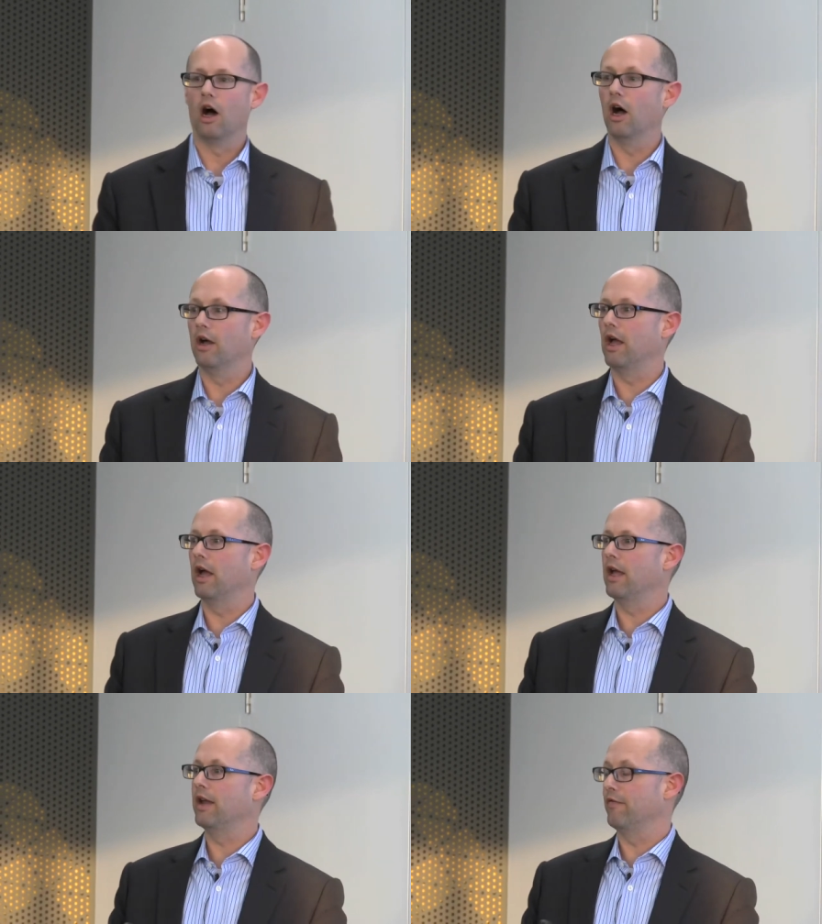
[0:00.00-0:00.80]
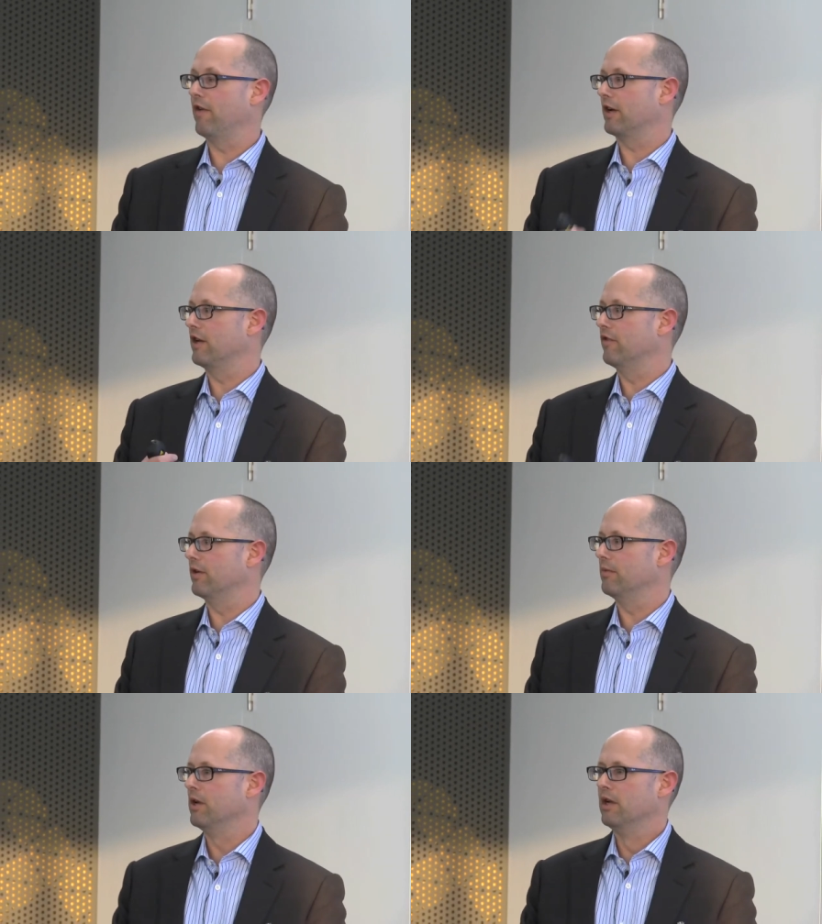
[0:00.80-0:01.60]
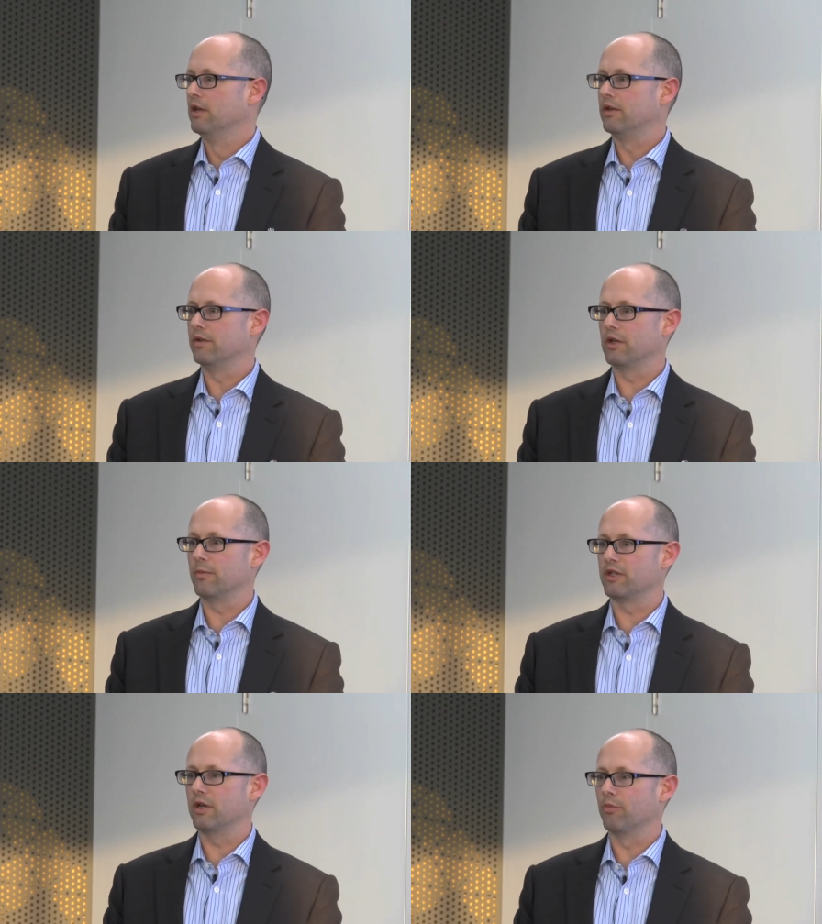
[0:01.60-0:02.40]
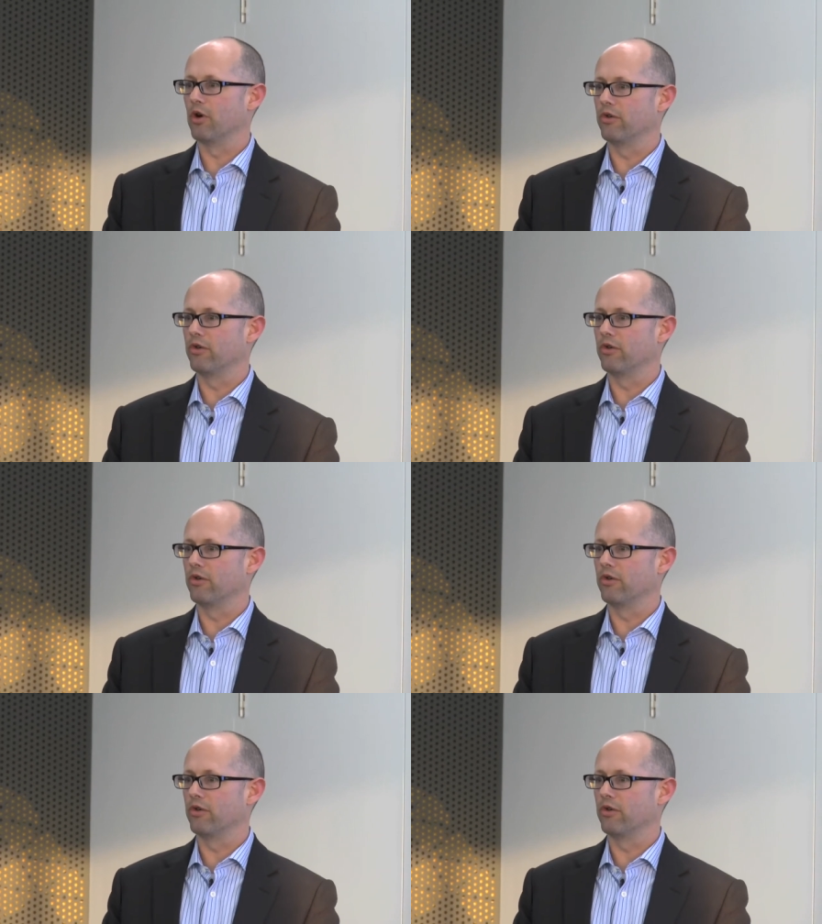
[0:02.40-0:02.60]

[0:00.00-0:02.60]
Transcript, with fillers: Uh, and in fact, even to some extent,